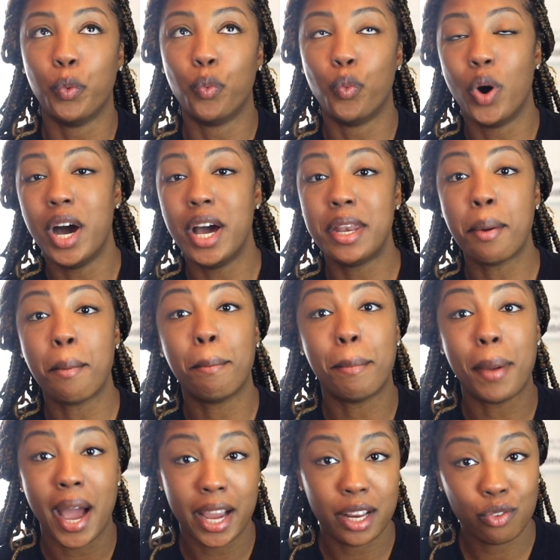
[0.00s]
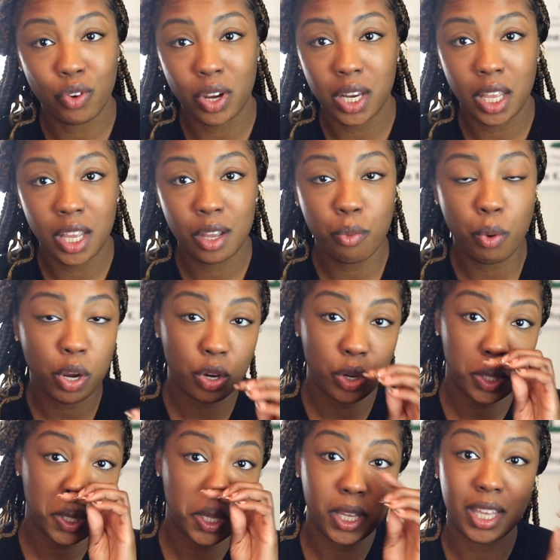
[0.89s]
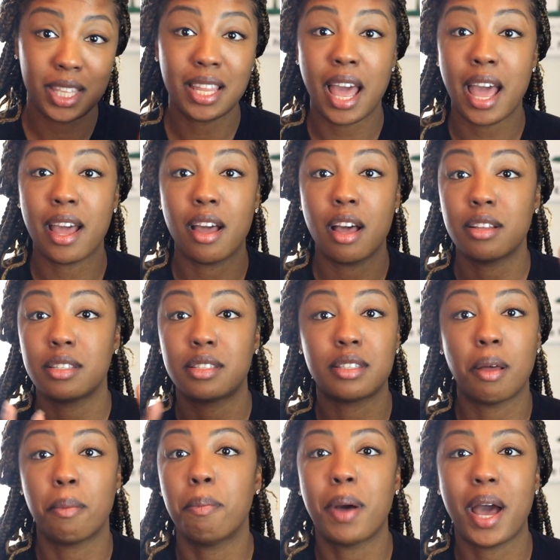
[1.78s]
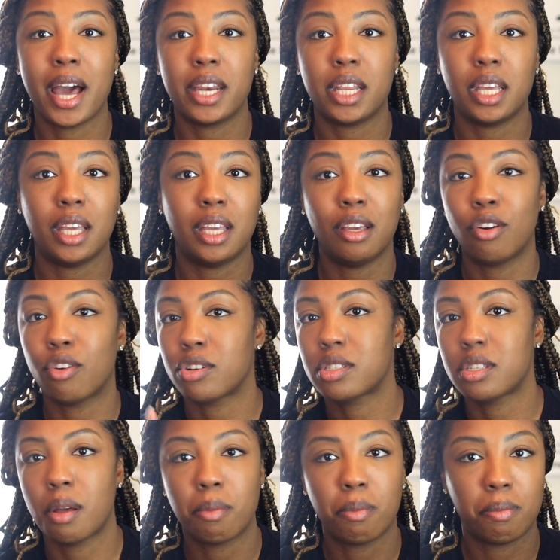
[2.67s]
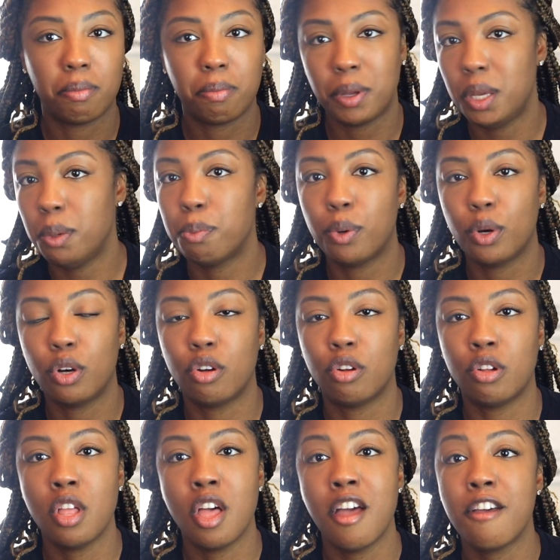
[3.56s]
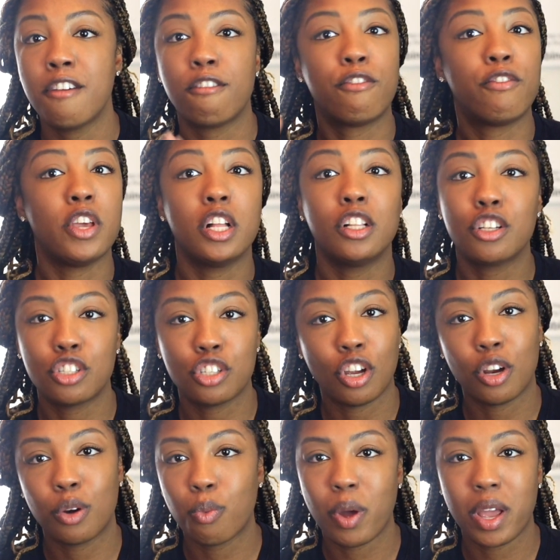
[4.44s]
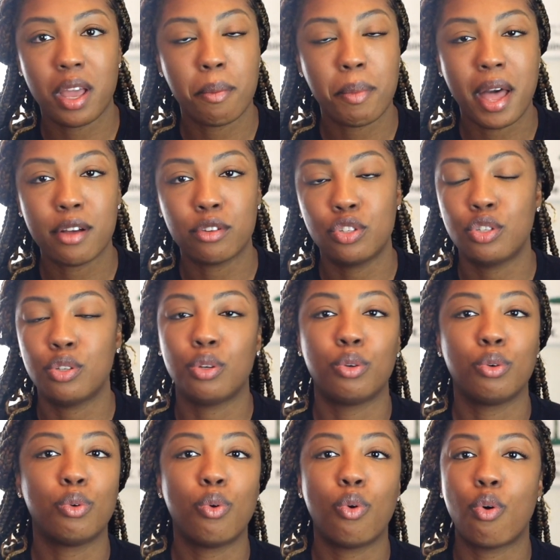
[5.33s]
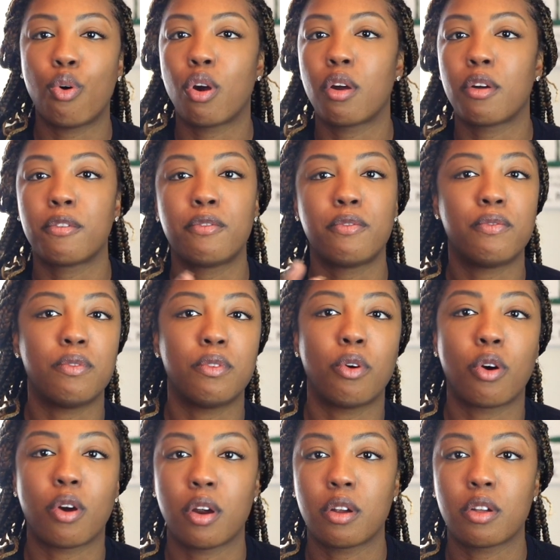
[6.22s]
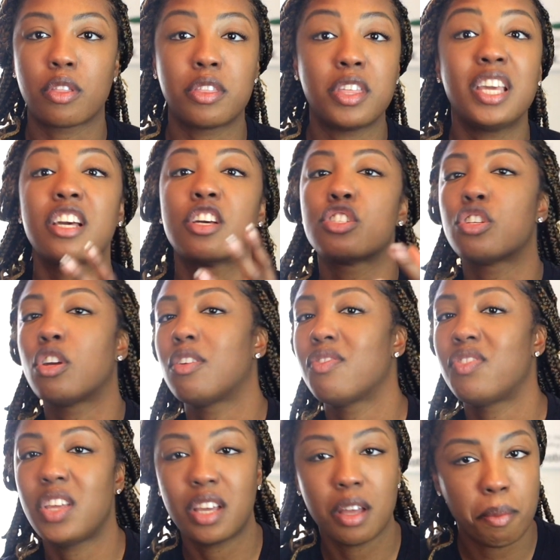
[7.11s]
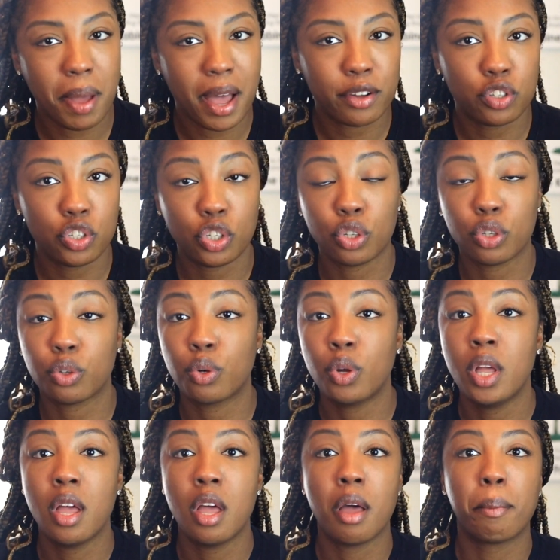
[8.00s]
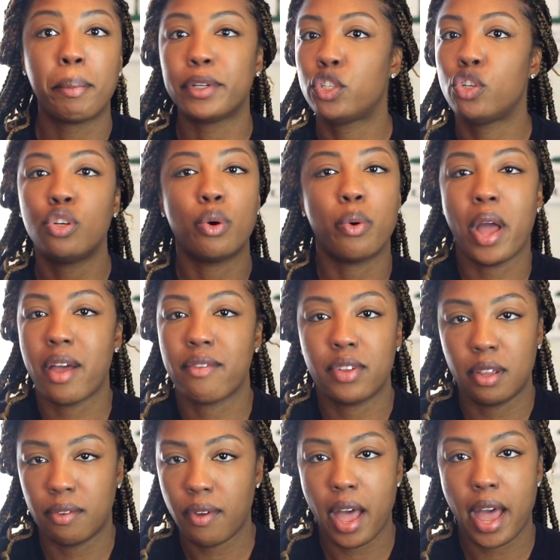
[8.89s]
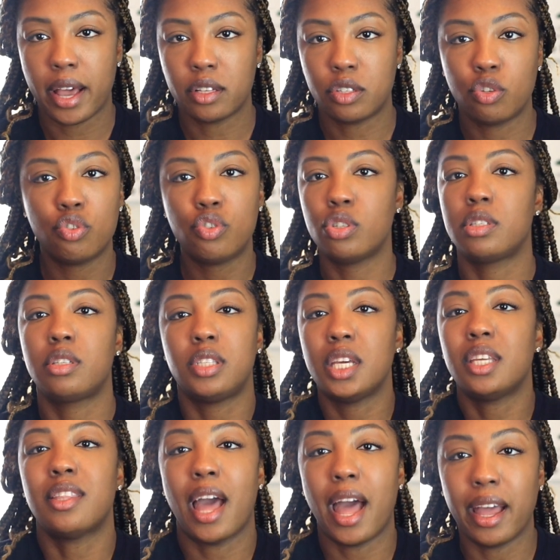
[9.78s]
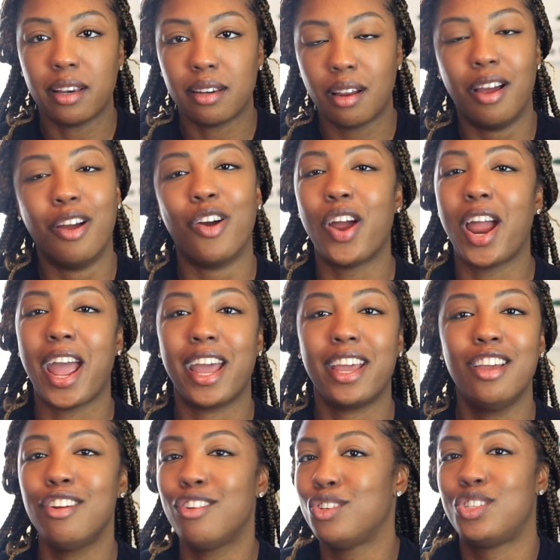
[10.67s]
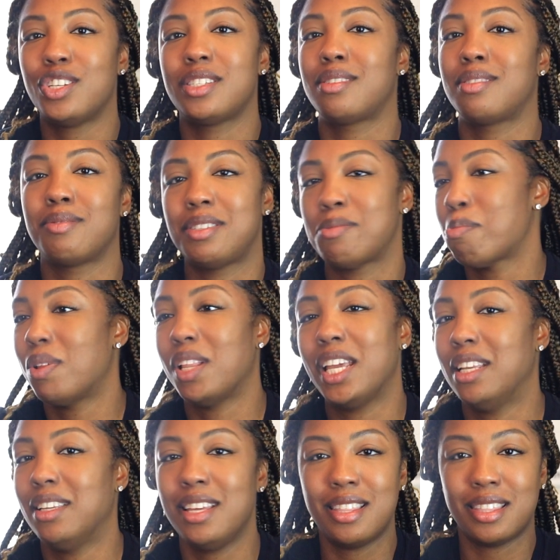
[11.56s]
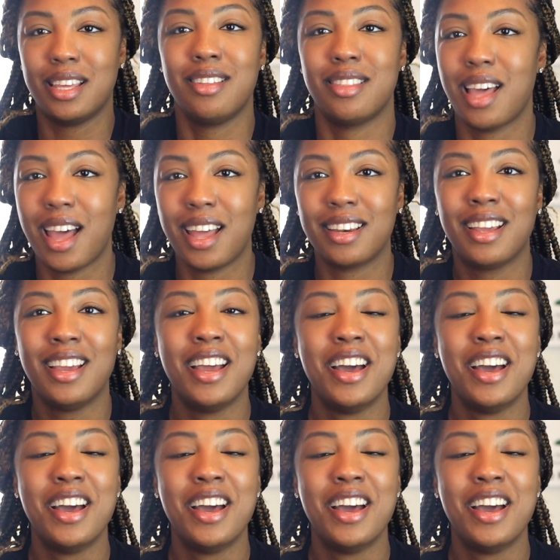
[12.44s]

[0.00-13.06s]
one, mind reading, where you're thinking that somebody or some people feel a certain way about you, or think a certain thing about you, but you don't have any facts. You just think that, right? You just plainly think that.